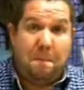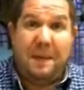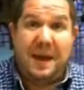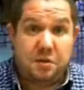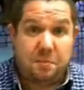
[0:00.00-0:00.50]

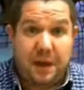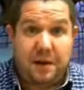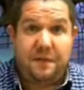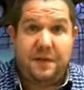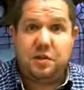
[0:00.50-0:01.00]
best
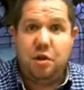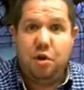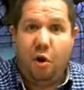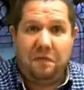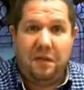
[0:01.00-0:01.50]
benefit
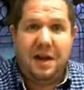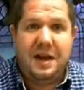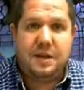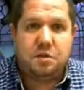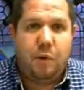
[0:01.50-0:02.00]
of the
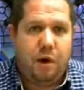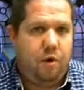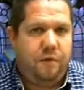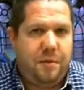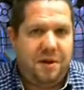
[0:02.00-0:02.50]
least
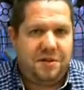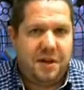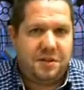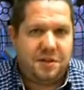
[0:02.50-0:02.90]
well-off person in